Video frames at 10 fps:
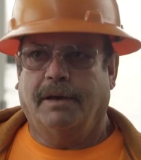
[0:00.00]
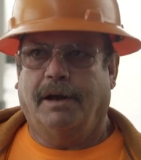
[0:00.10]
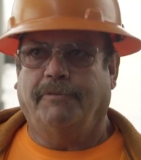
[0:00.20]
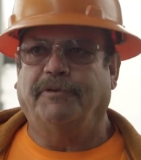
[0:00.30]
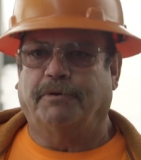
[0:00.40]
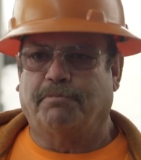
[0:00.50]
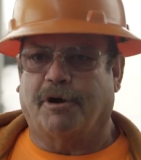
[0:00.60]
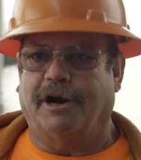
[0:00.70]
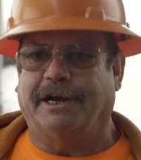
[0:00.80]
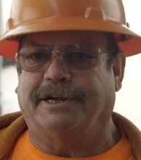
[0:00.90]
I feel
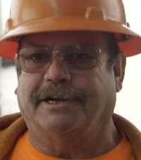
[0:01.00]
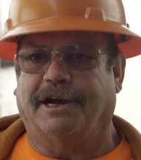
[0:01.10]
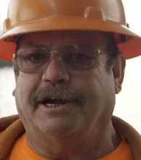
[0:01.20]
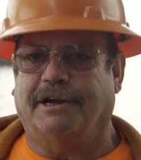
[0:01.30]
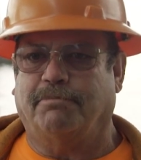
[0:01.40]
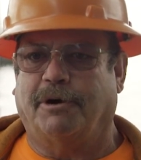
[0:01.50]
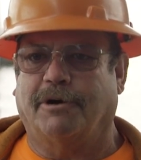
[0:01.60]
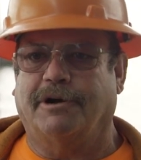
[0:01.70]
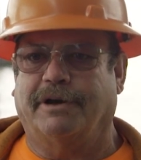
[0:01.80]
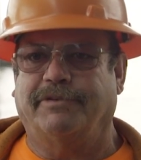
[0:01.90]
pride that I had a
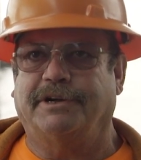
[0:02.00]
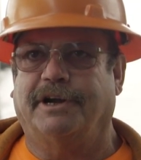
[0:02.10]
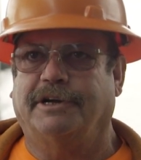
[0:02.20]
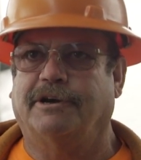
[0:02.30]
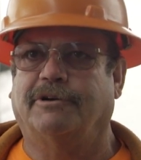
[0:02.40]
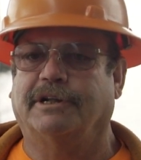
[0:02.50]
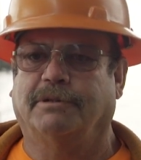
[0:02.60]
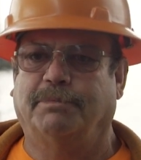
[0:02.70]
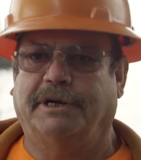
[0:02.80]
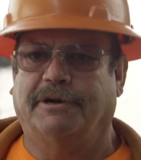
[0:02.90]
part of it, and I know it'll
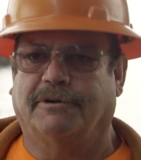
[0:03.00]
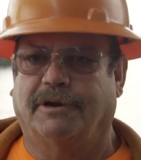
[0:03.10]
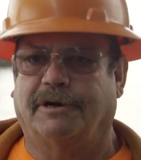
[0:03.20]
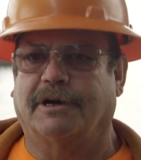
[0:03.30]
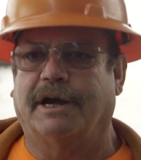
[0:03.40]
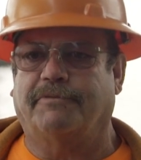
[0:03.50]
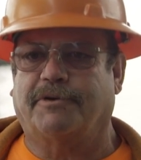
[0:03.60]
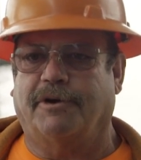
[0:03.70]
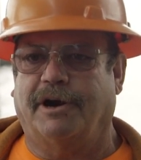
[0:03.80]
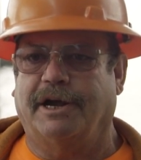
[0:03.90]
be here long
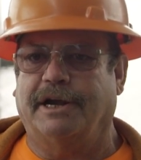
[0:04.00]
after I